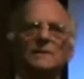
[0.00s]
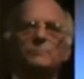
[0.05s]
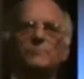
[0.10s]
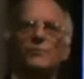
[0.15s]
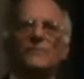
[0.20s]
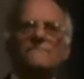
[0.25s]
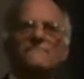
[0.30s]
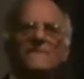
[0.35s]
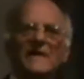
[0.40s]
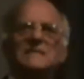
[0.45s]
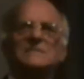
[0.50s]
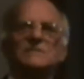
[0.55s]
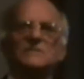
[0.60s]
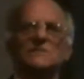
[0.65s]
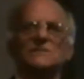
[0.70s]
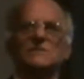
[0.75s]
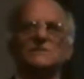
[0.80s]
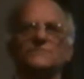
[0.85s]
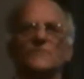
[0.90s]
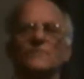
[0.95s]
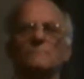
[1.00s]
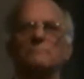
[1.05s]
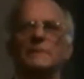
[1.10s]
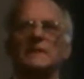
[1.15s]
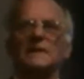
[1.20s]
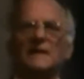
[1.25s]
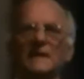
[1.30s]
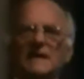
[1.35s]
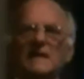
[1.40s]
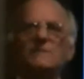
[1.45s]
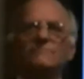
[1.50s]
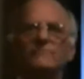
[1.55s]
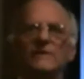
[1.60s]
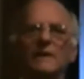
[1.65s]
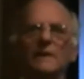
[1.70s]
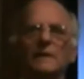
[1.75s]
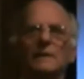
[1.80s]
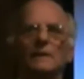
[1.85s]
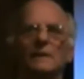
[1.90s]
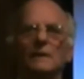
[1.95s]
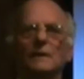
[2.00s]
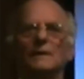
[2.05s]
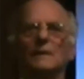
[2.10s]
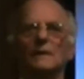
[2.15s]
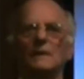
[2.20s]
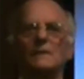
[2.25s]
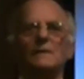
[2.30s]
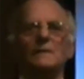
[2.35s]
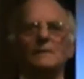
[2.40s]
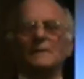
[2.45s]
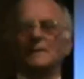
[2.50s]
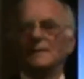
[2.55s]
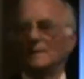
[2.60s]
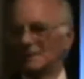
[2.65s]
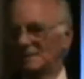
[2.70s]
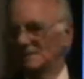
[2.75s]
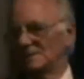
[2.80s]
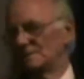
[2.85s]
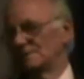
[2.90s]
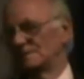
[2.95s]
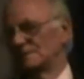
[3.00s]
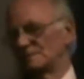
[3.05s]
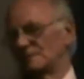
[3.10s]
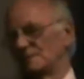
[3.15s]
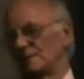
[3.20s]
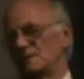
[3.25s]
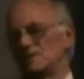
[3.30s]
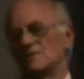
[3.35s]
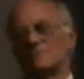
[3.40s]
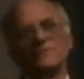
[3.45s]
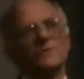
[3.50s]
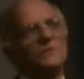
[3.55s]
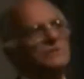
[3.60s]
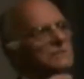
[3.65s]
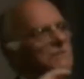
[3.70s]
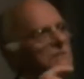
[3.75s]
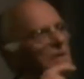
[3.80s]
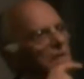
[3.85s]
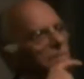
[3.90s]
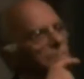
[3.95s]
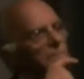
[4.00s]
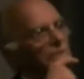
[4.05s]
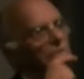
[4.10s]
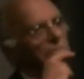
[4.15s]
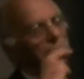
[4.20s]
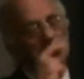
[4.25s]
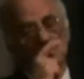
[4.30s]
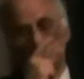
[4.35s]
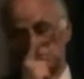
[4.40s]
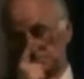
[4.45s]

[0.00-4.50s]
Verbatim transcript: that prevents us from believing in the first statement.